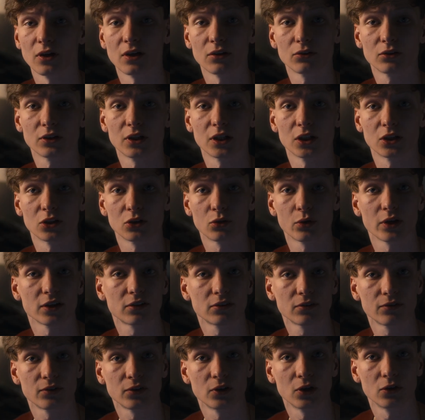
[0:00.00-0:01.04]
how to get the
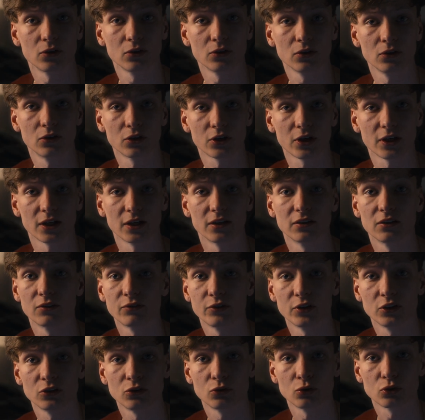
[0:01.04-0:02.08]
Christopher Nolan look in
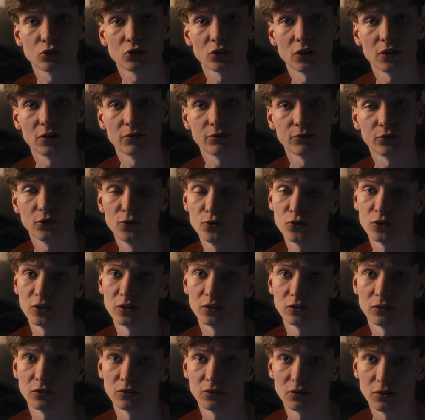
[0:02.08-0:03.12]
DaVinci Resolve
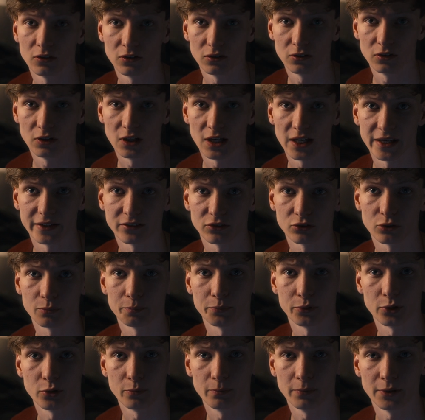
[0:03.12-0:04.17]
using the Dehancer Pro